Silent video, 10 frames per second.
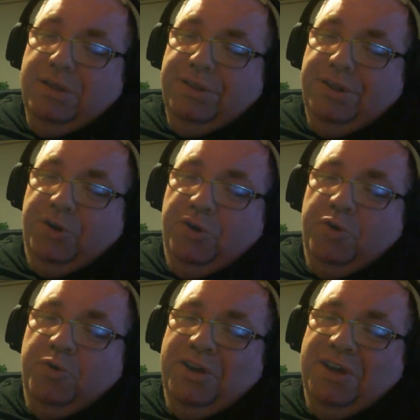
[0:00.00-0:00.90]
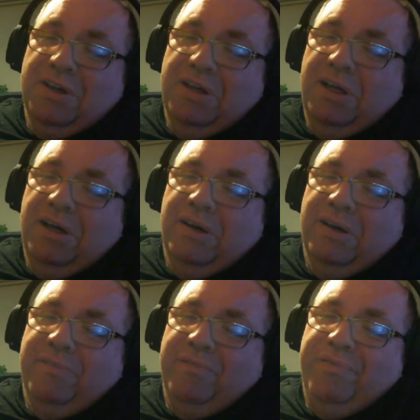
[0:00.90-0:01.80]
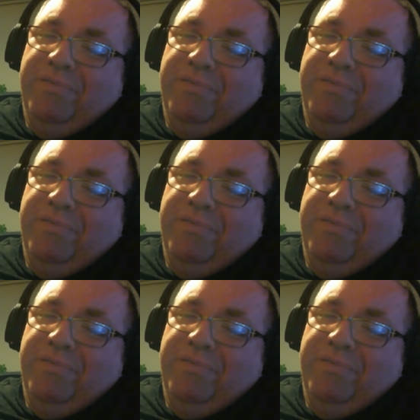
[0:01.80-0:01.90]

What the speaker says: the growing of